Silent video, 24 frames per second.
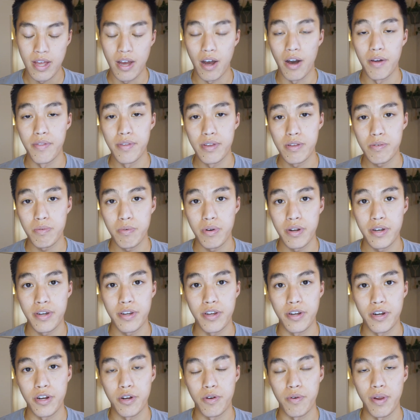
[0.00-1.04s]
On this one,
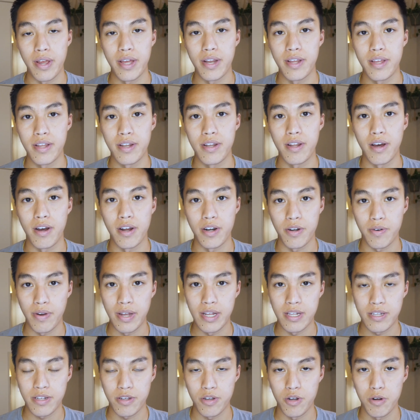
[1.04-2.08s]
you're graded on
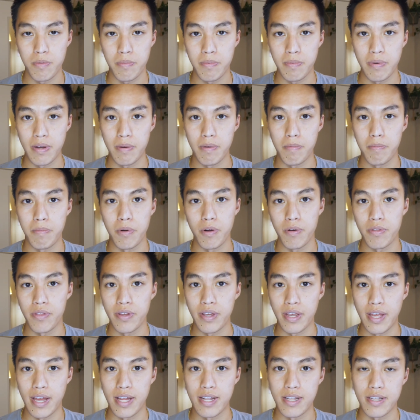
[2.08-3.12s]
Gradescope both
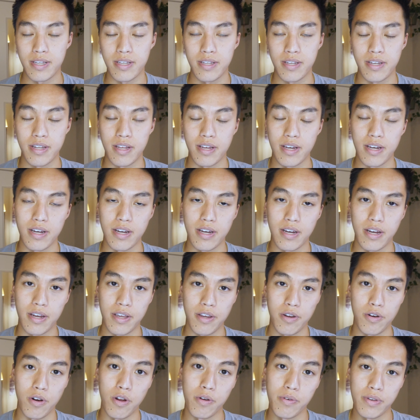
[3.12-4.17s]
against uh,
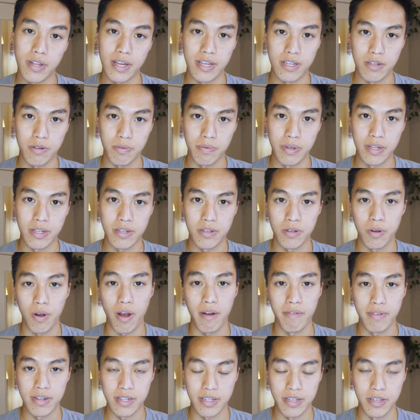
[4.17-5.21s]
your own test suite, so
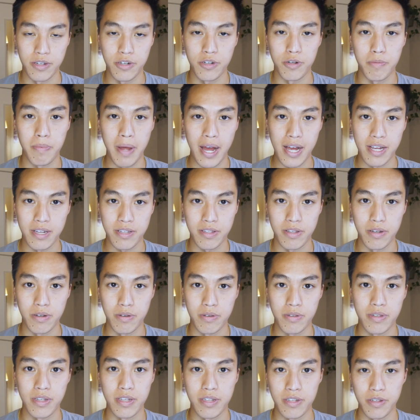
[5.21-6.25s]
obviously you should pass
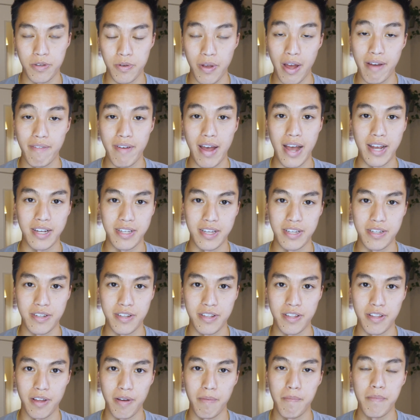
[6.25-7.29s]
those since you have access
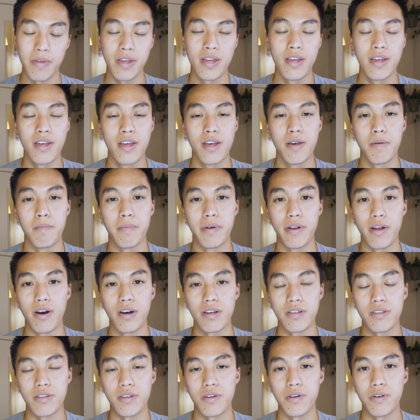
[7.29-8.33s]
to them, but
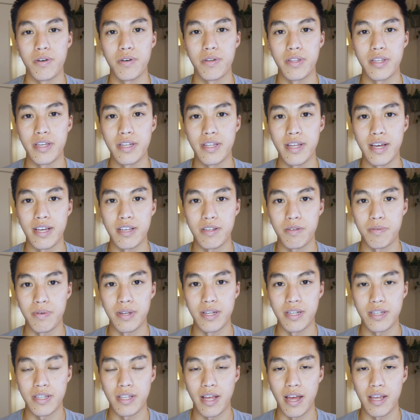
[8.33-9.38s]
also the test
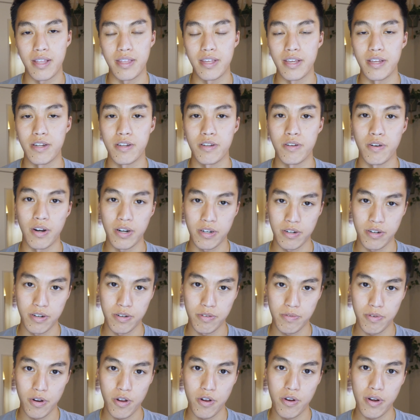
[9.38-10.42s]
suites that the
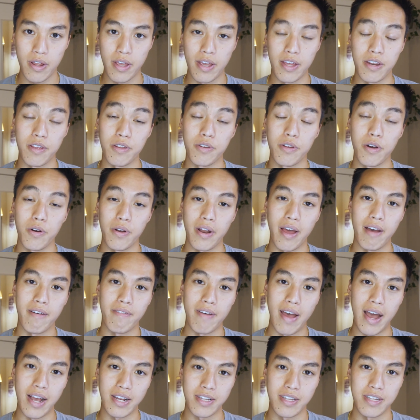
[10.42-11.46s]
instructors wrote, and you don't
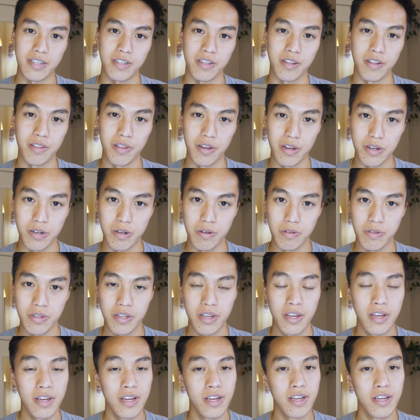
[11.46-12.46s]
have access to those.